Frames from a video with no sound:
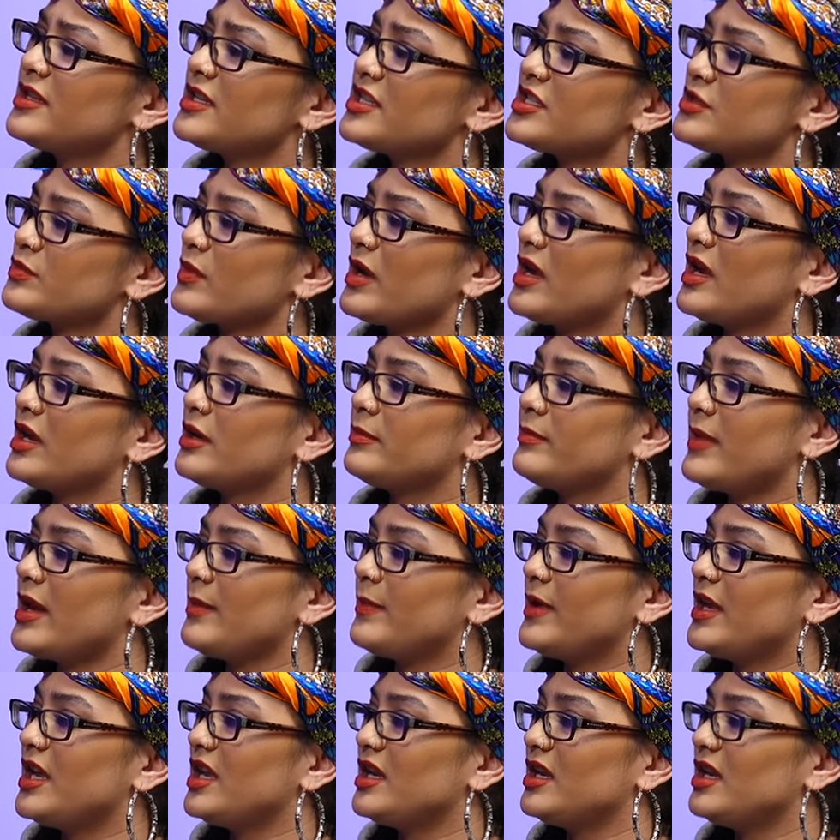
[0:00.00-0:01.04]
this way.
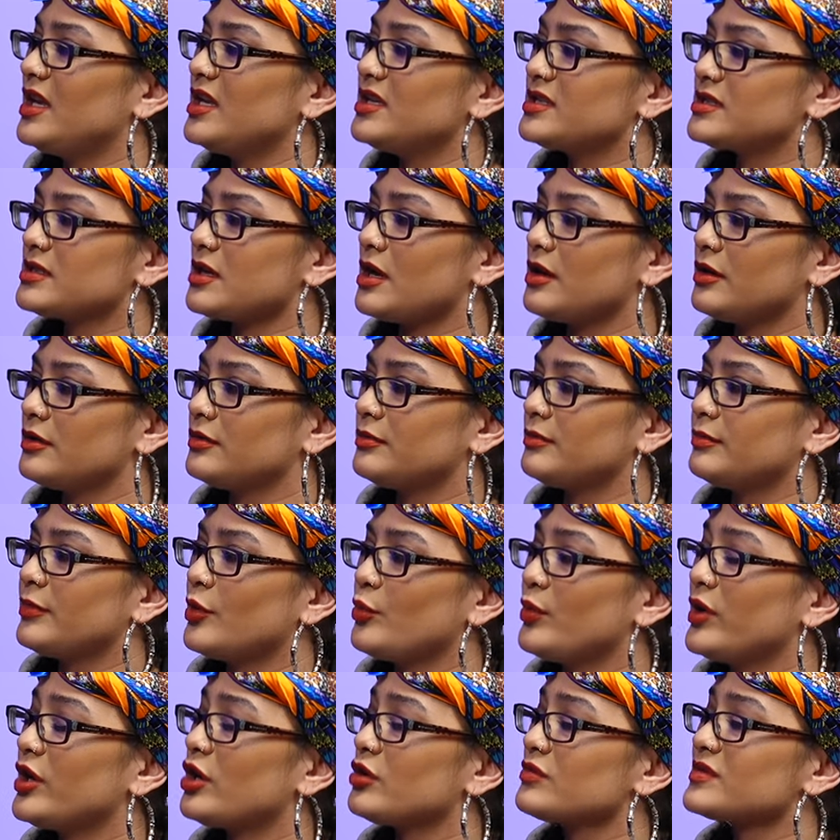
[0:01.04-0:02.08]
Maybe he needs something,
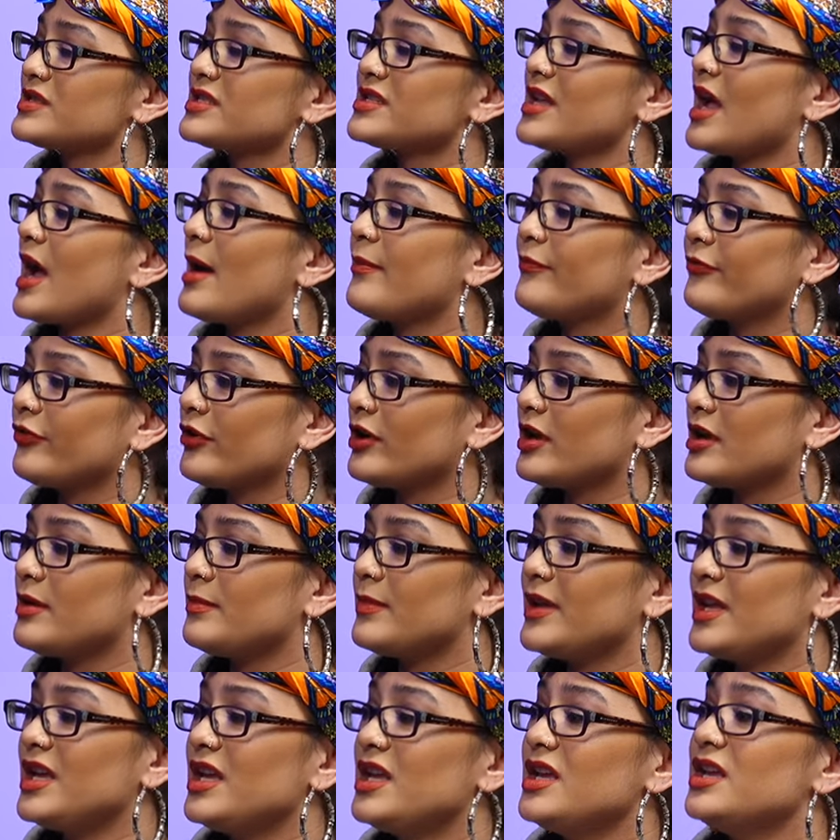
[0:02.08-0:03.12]
but we don't stop for
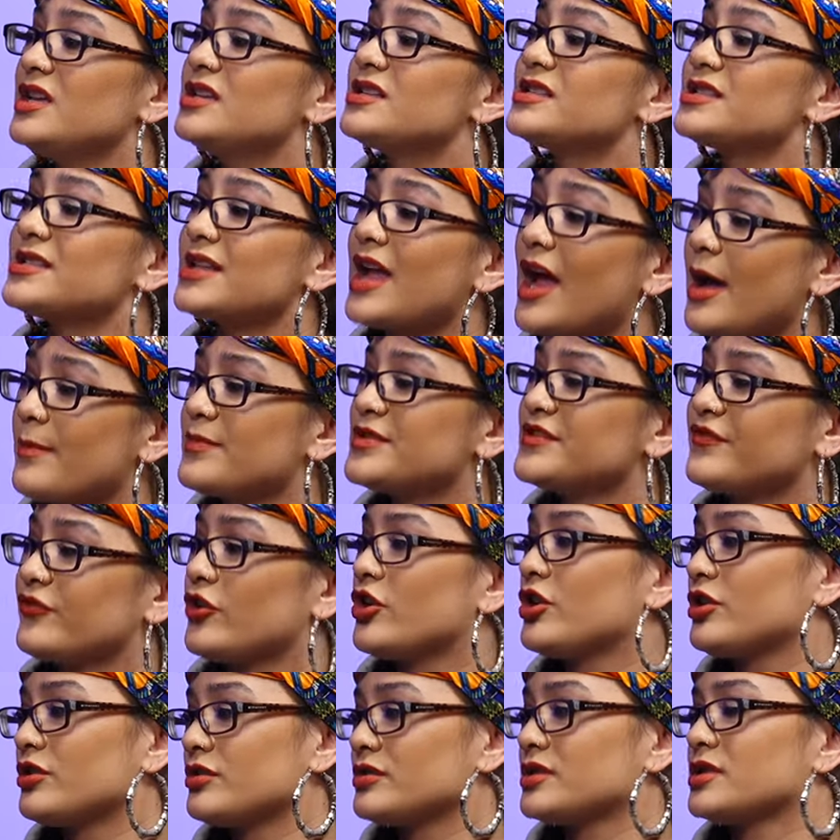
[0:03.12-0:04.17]
him. He stops
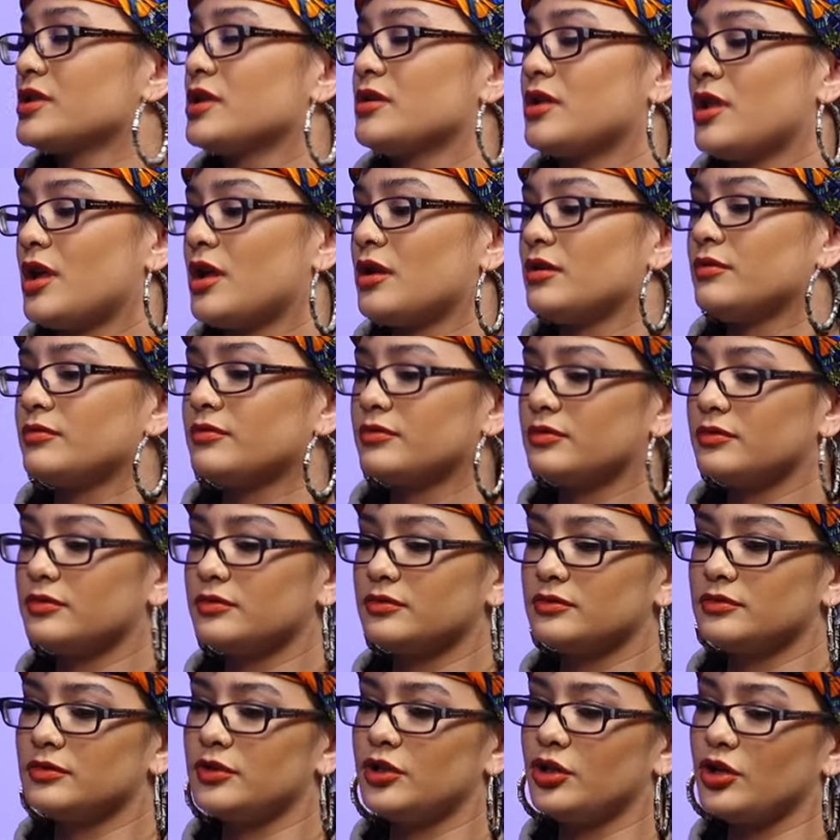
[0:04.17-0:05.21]
first. And then,
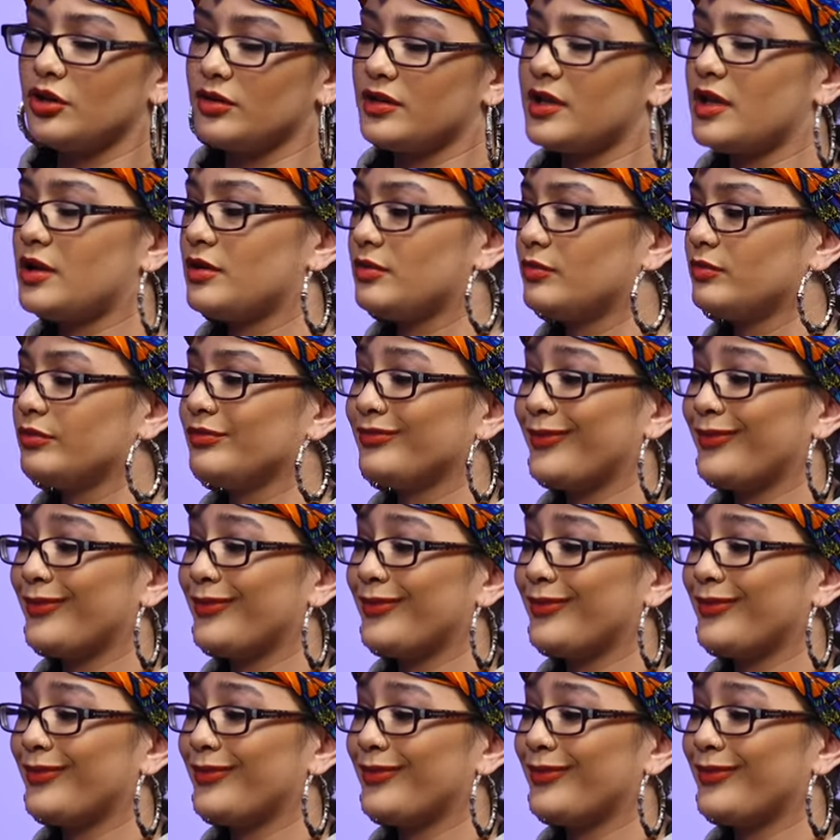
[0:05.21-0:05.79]
you know, then